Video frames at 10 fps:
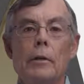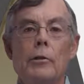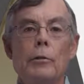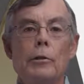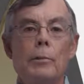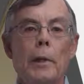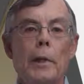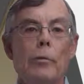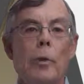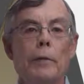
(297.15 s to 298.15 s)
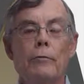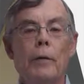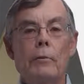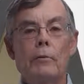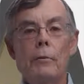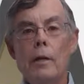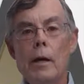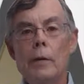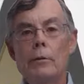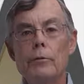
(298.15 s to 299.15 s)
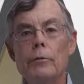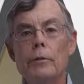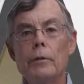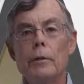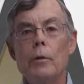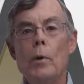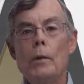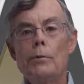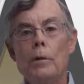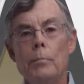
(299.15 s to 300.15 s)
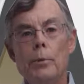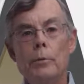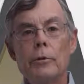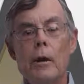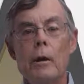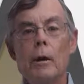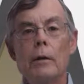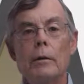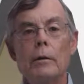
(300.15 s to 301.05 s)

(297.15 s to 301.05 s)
to explain what the function does and what its inputs are